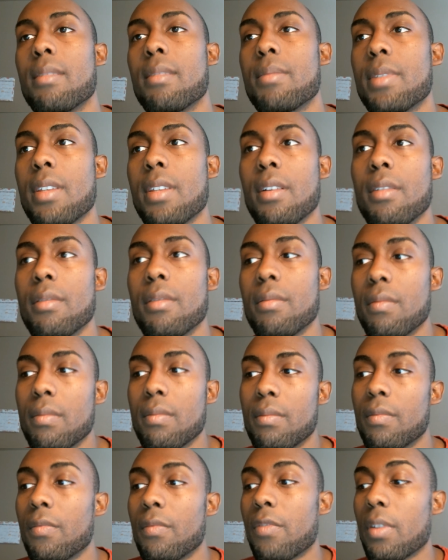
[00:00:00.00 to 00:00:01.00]
So
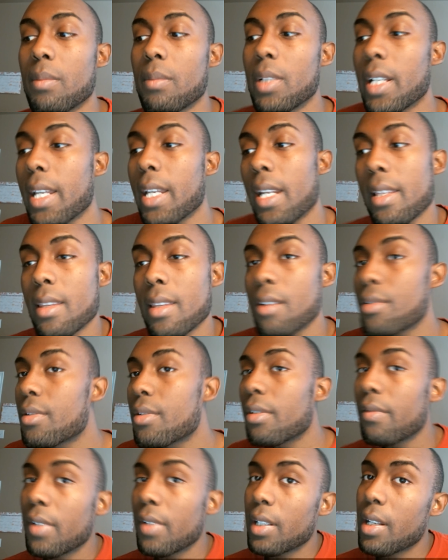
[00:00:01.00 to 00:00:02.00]
from looking at those
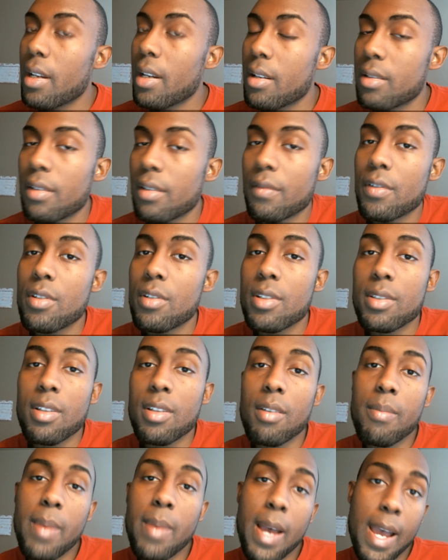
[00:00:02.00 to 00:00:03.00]
two videos, if you just
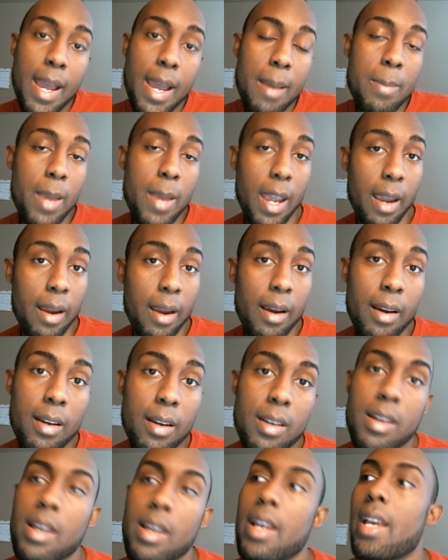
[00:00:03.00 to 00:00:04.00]
go buy a pair
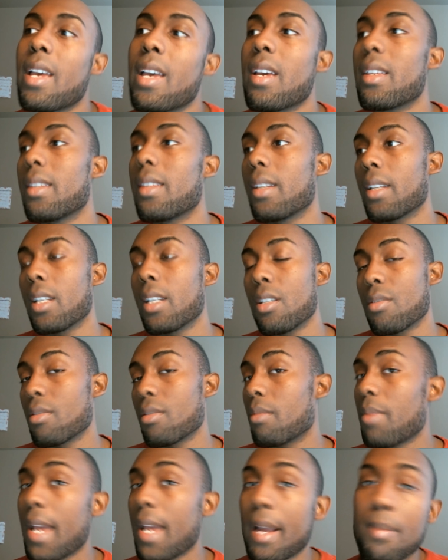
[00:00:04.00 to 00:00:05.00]
and then get you a
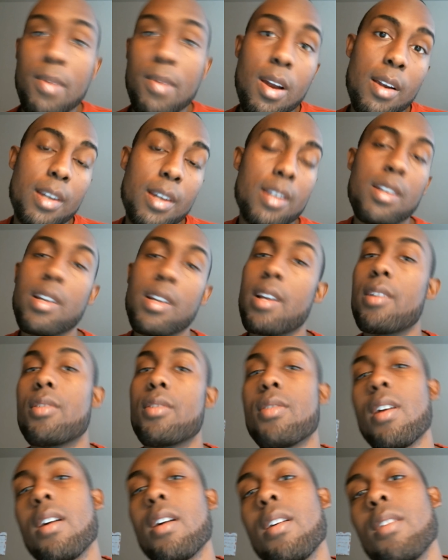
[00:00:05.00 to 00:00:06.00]
black marker and
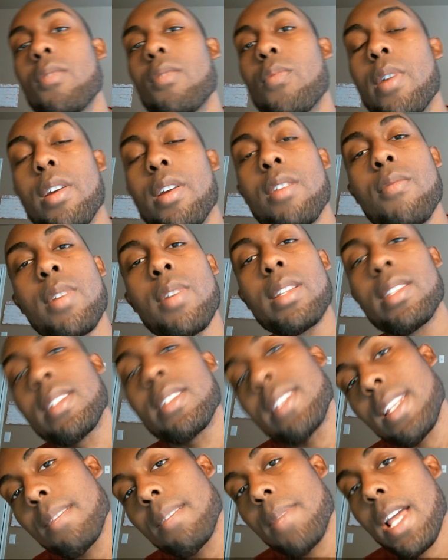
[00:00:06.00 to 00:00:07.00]
draw where you want the
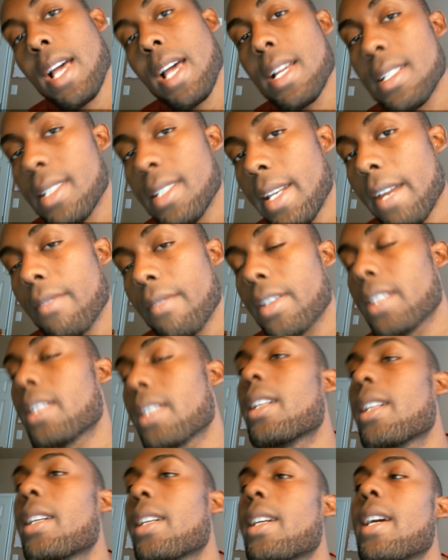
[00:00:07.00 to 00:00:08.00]
seam lines and
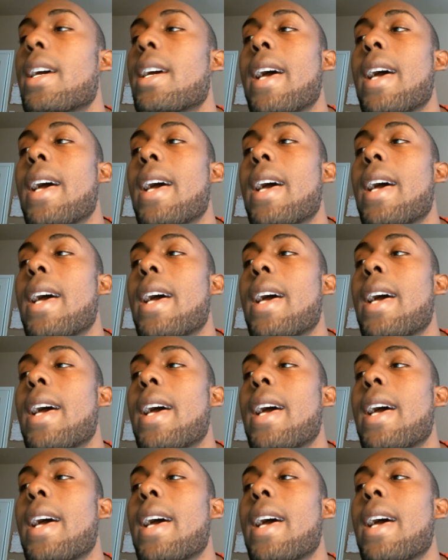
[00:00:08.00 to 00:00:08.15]
everything,